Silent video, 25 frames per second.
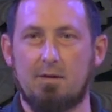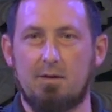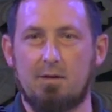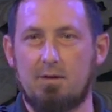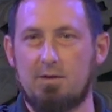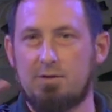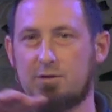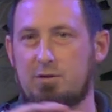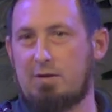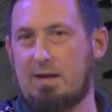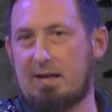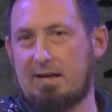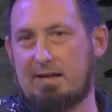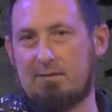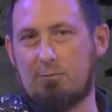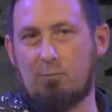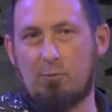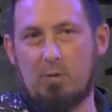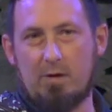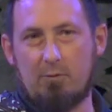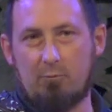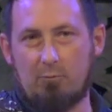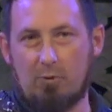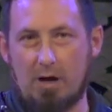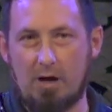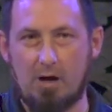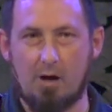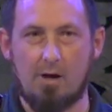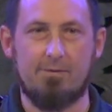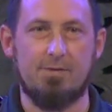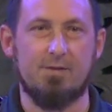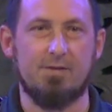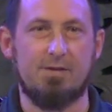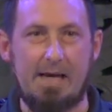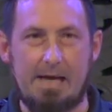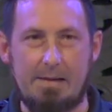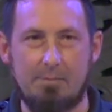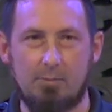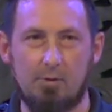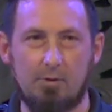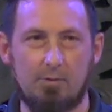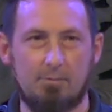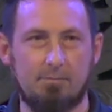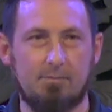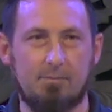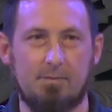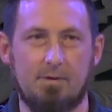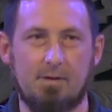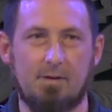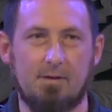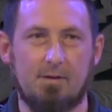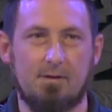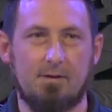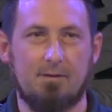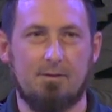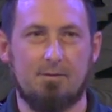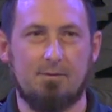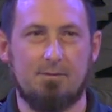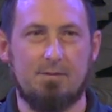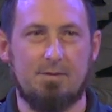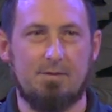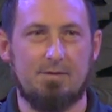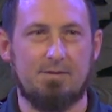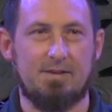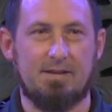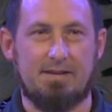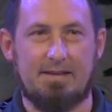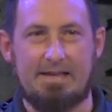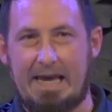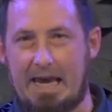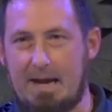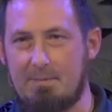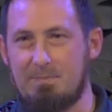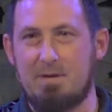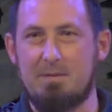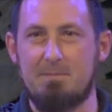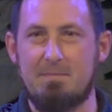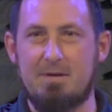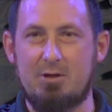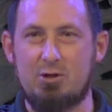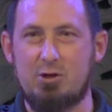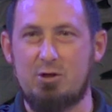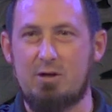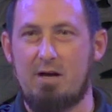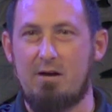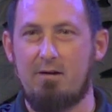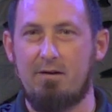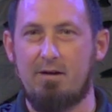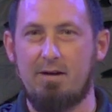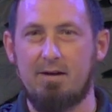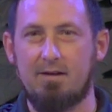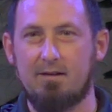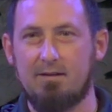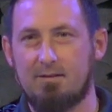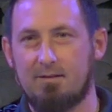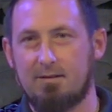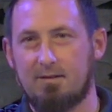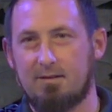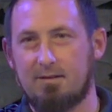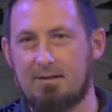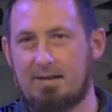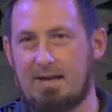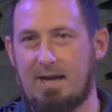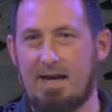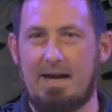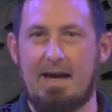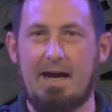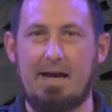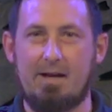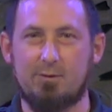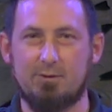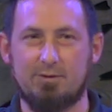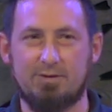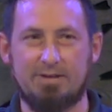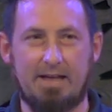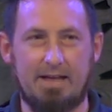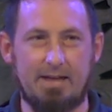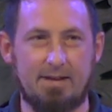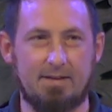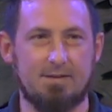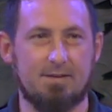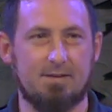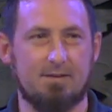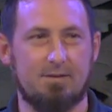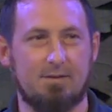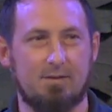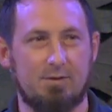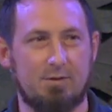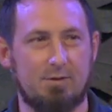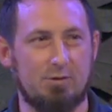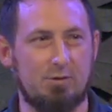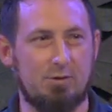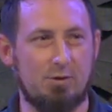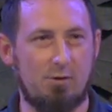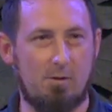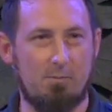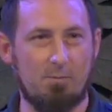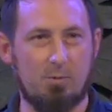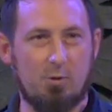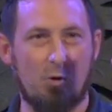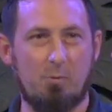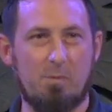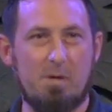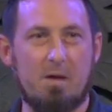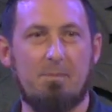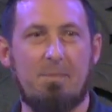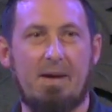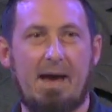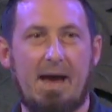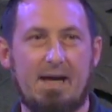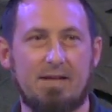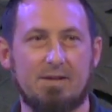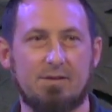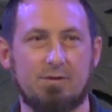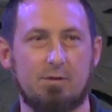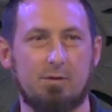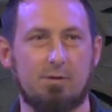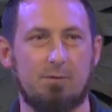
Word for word: So that went right off the table. So can't be a missionary, can't handle snakes. So I'm going to go be a pastor.